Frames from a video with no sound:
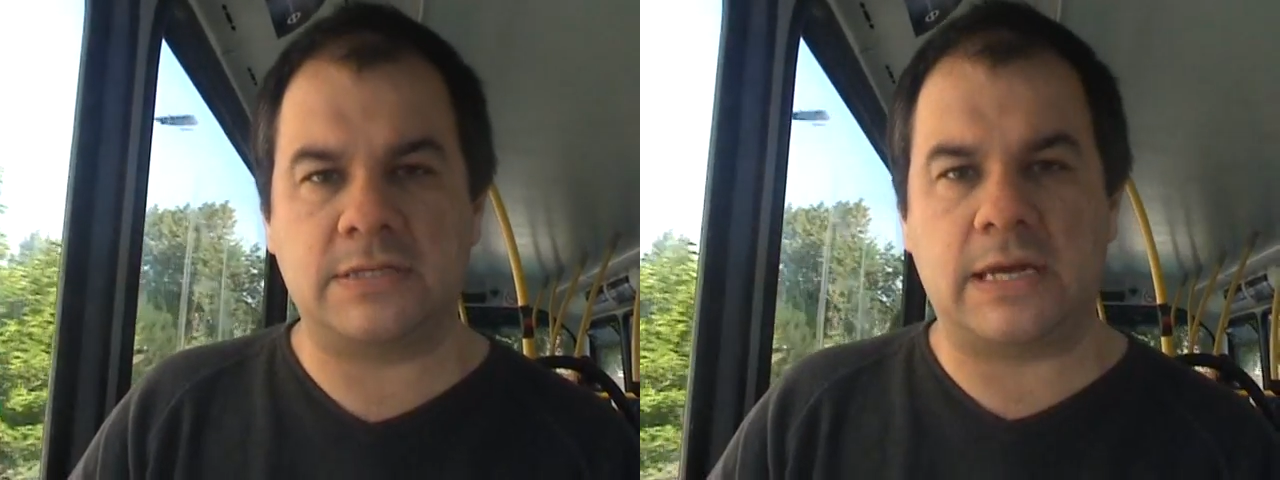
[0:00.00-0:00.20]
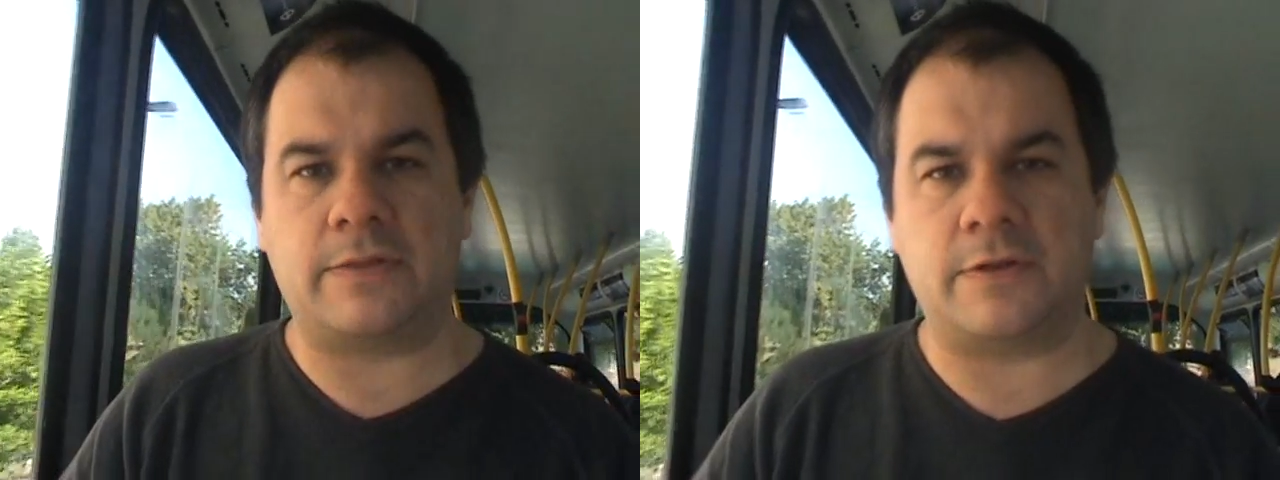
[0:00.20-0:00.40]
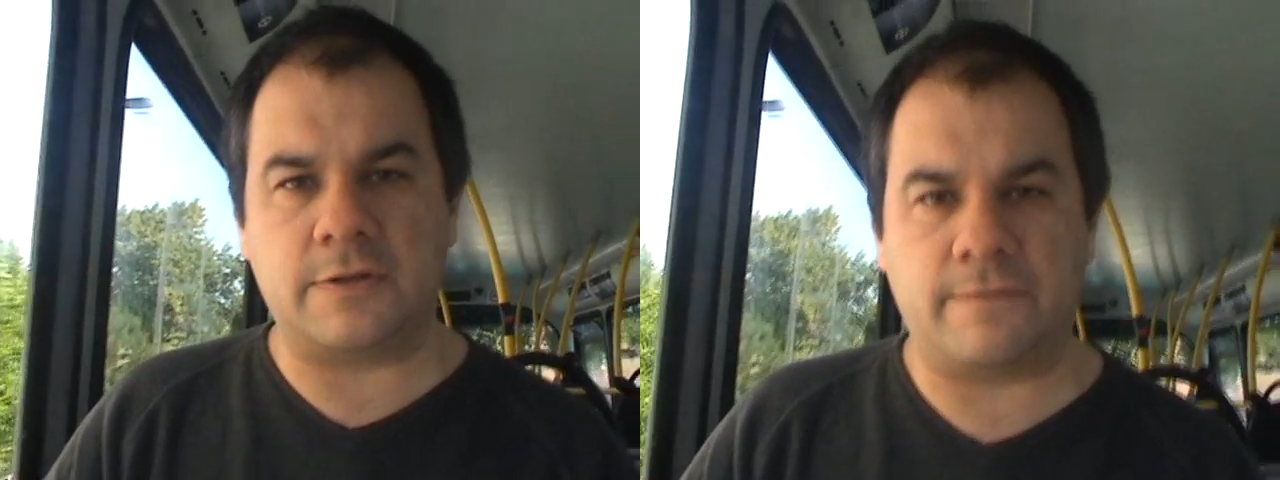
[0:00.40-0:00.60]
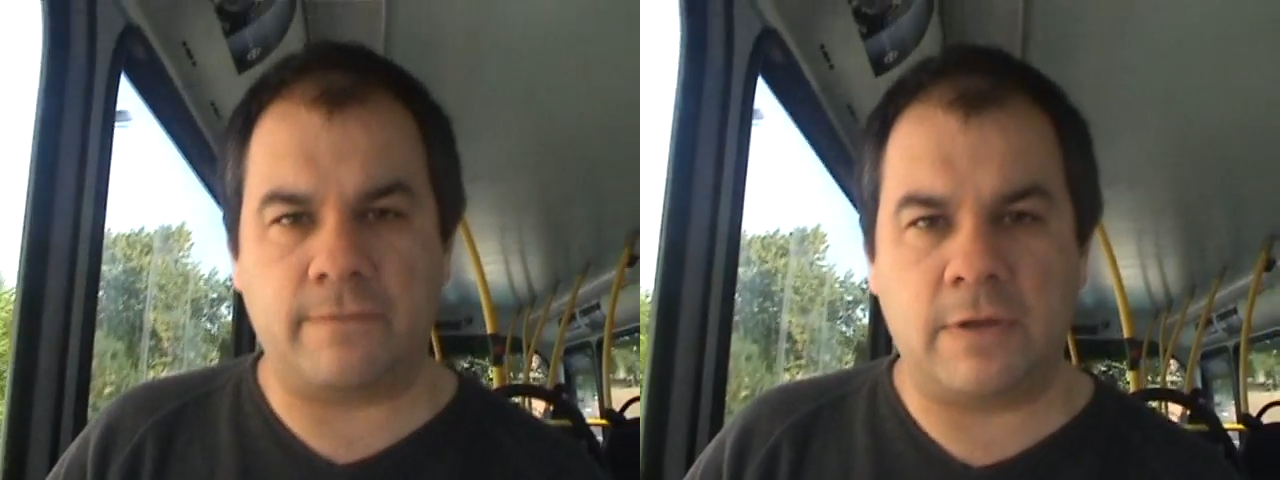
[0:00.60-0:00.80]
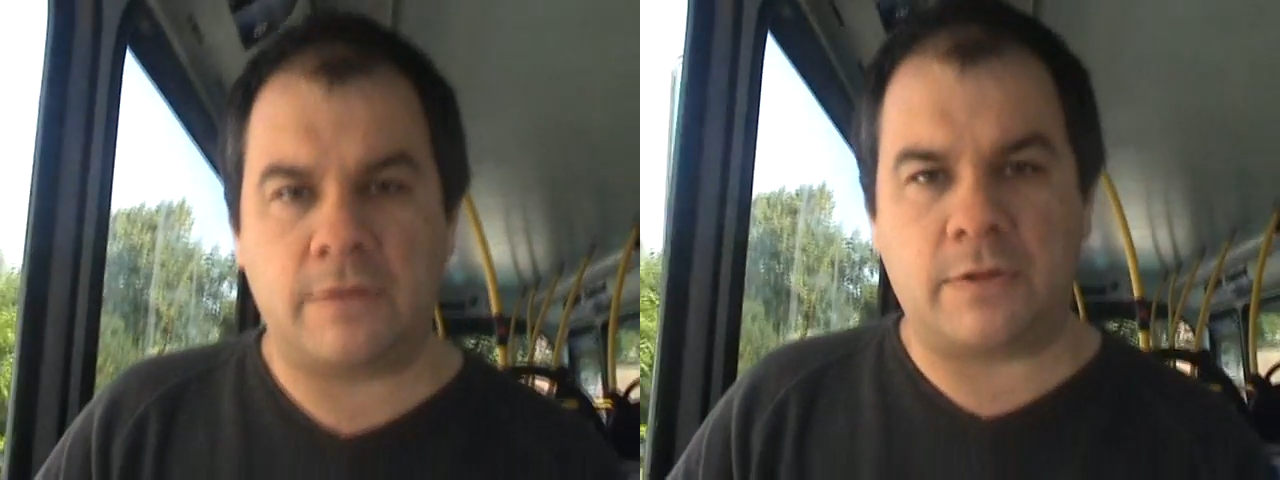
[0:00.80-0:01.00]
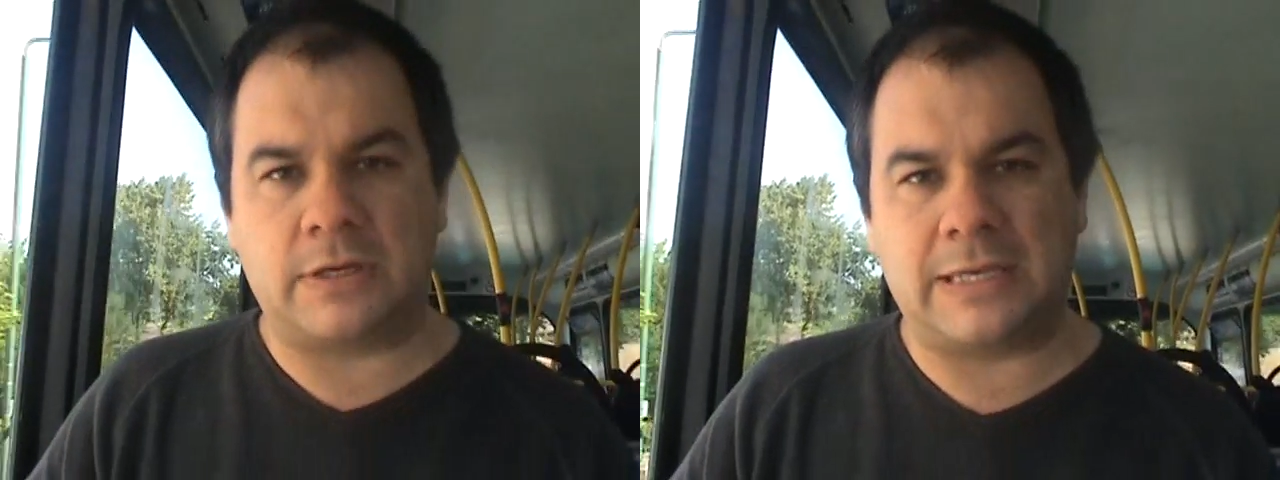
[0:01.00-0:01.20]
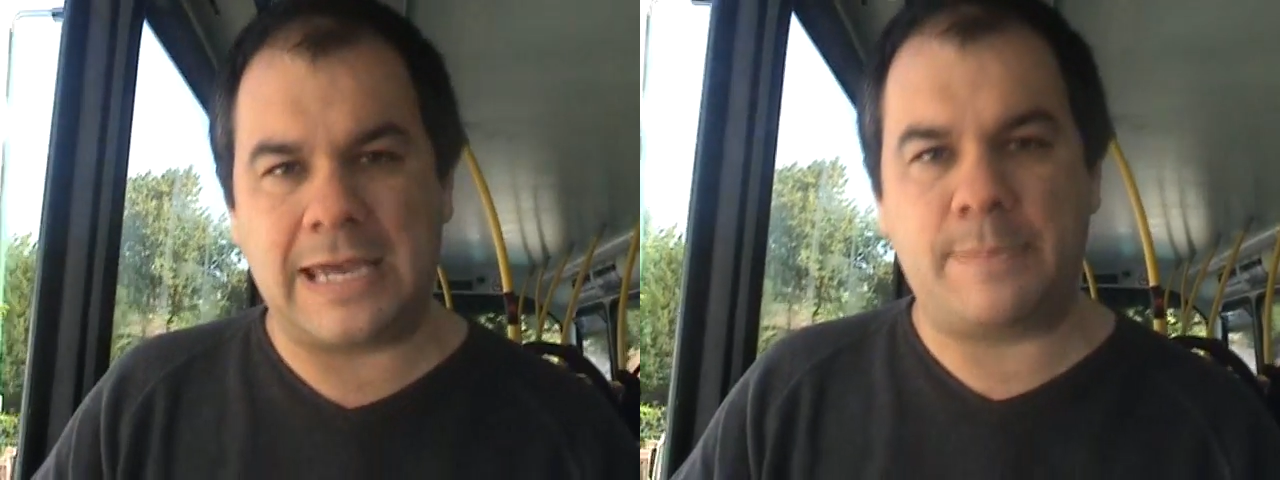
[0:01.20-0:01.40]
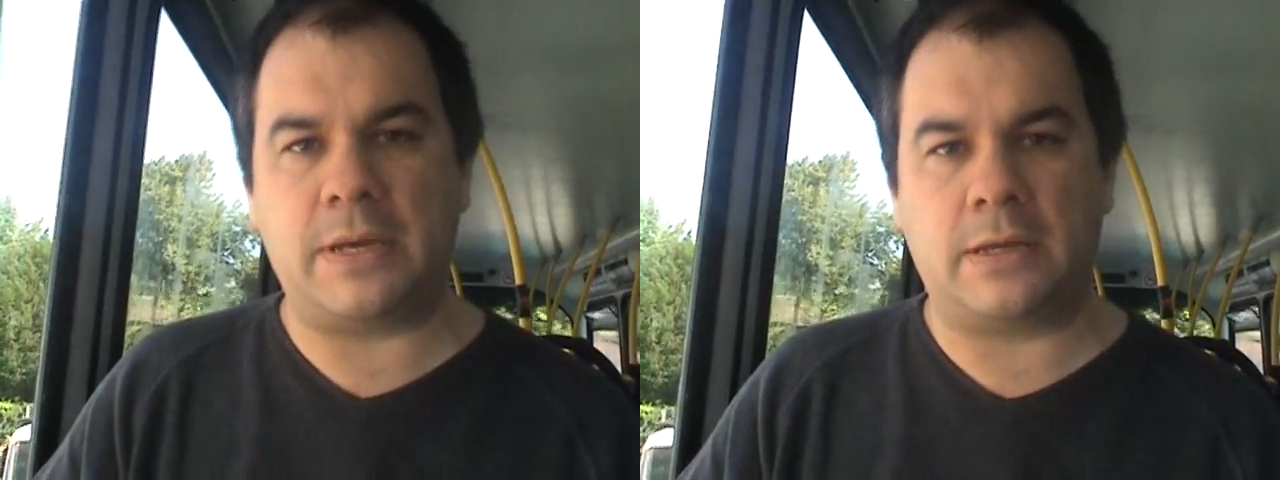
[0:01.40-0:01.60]
saying that
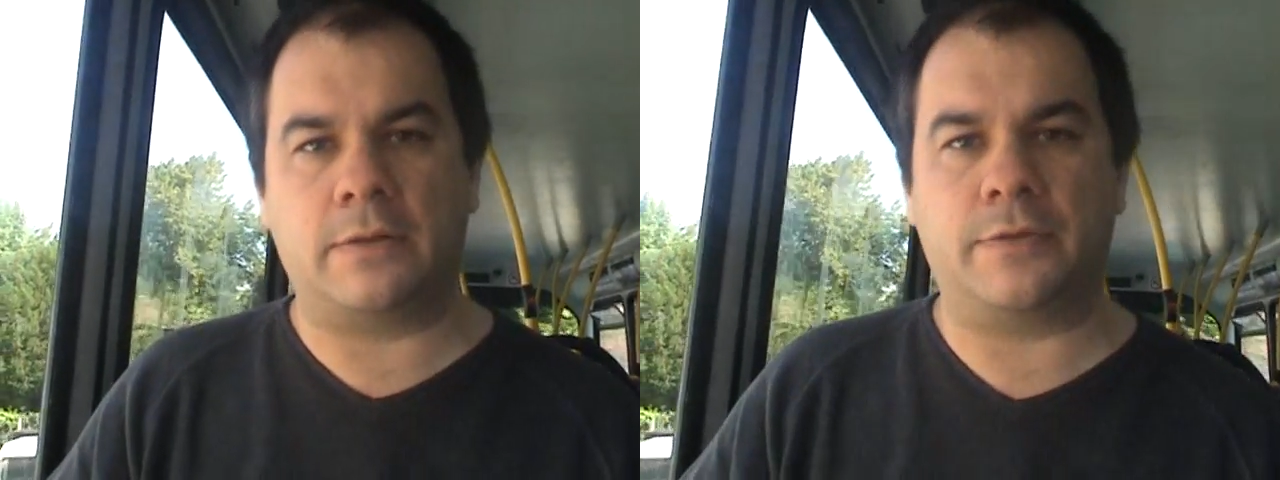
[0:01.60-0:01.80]
keeping